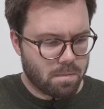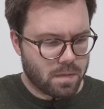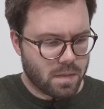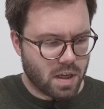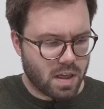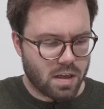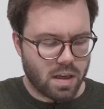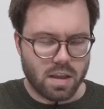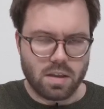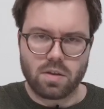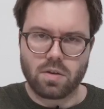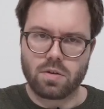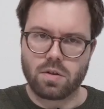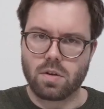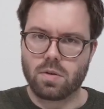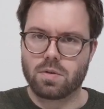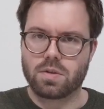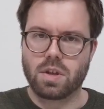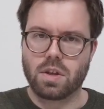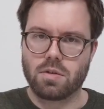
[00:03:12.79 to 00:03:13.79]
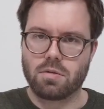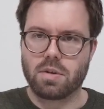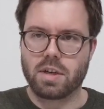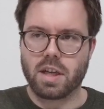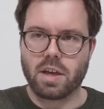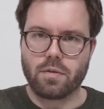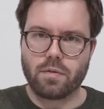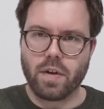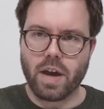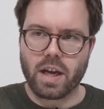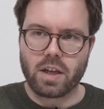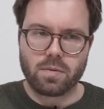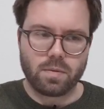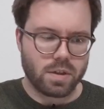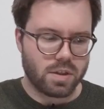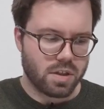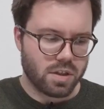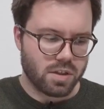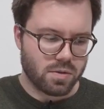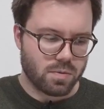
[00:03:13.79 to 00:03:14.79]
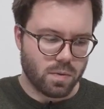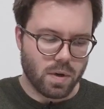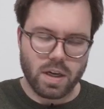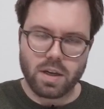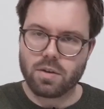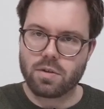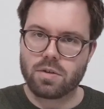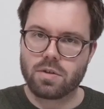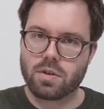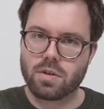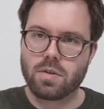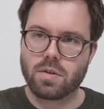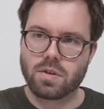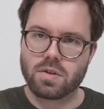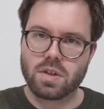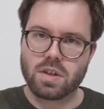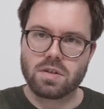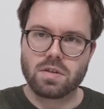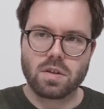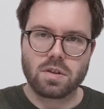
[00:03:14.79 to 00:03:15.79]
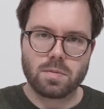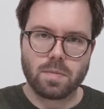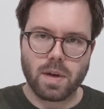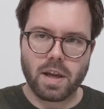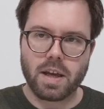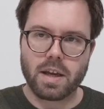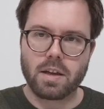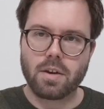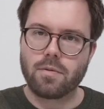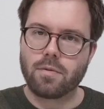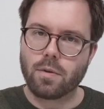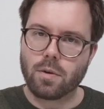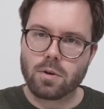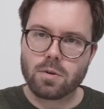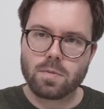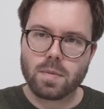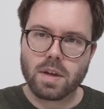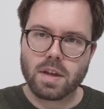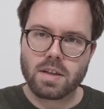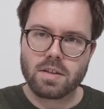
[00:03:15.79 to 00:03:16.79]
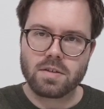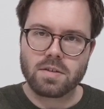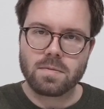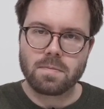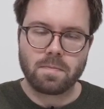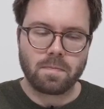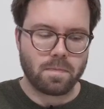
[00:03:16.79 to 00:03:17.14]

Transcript: And then you lose the 3D effect, which is why you'd use this display in the first place.